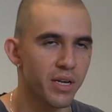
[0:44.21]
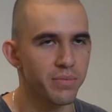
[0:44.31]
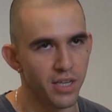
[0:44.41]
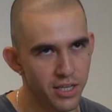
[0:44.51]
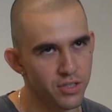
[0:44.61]
my
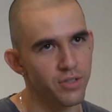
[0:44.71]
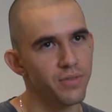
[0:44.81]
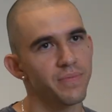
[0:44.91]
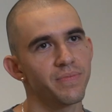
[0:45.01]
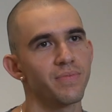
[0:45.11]
name's
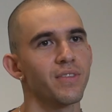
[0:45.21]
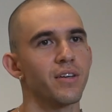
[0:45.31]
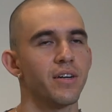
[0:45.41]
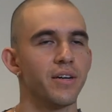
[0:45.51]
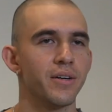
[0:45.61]
Angel.
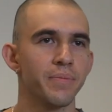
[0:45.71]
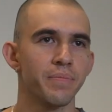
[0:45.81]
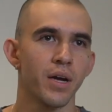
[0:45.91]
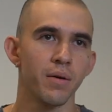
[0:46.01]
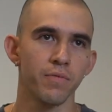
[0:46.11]

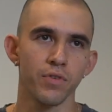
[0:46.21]
I'm